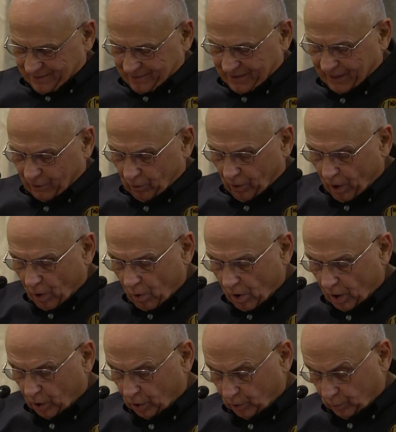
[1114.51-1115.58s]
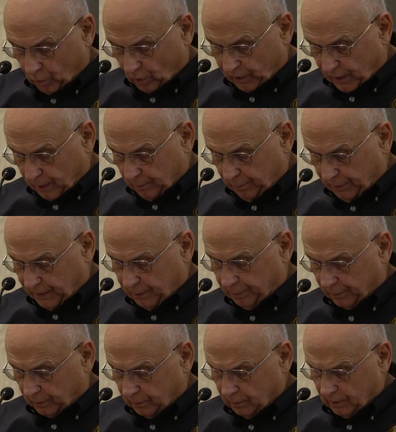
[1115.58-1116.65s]
They are all hard-working
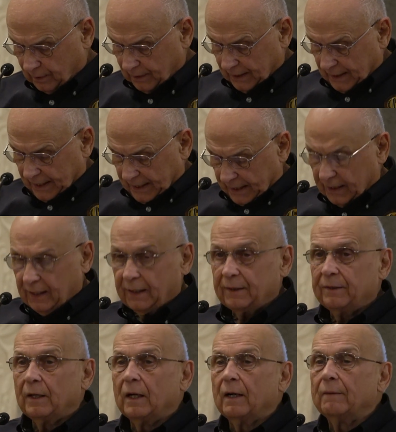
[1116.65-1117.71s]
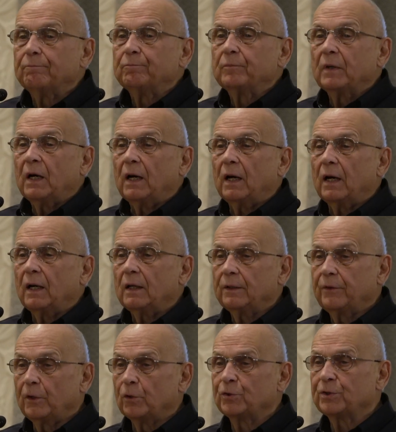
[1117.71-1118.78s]
people, and
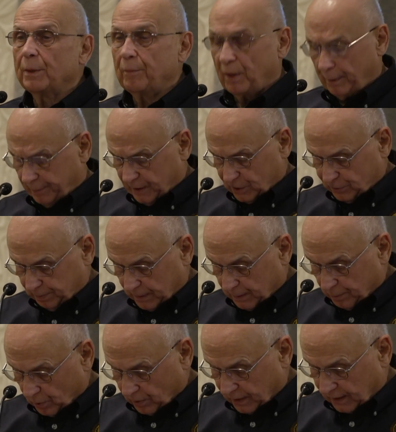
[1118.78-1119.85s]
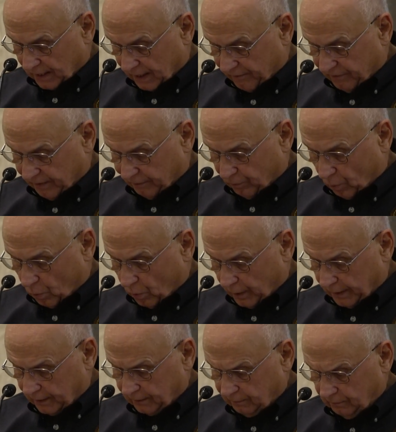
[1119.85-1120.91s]
they're some of the best people that I've ever
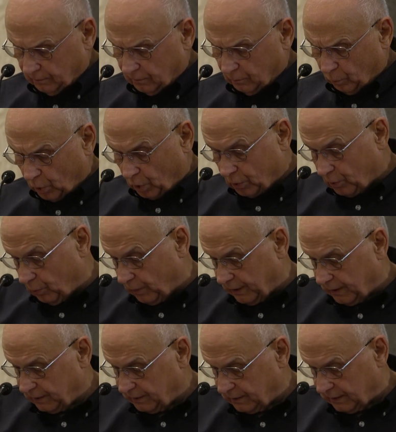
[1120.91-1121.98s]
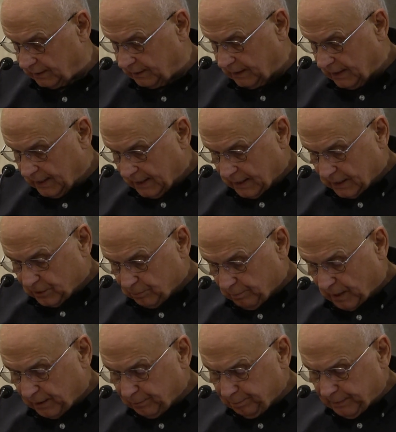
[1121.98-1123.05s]
worked with. And it
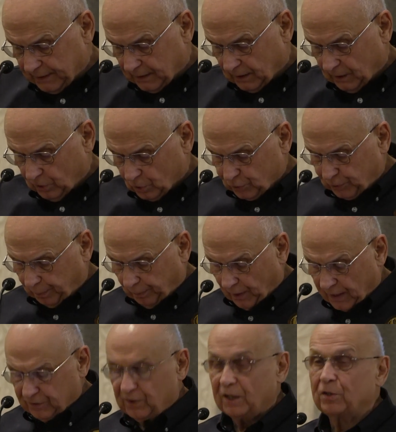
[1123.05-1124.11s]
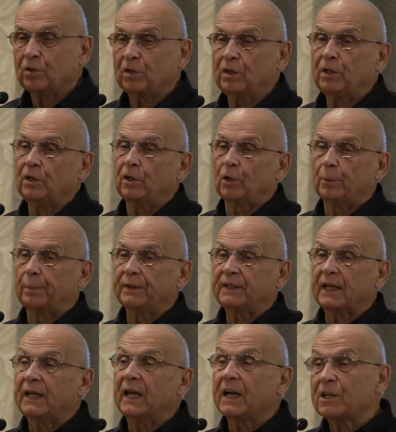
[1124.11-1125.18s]
might be a little surprising to hear, but
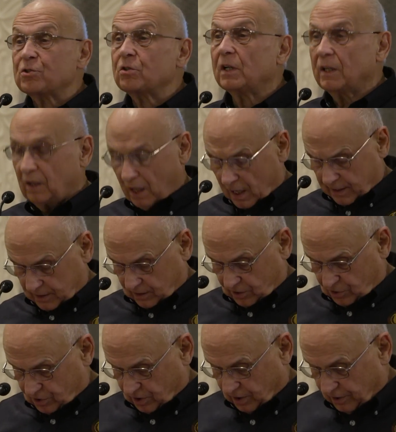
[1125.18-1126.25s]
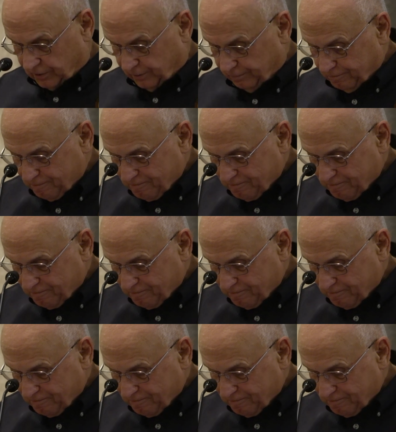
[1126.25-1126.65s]
they actually like each other.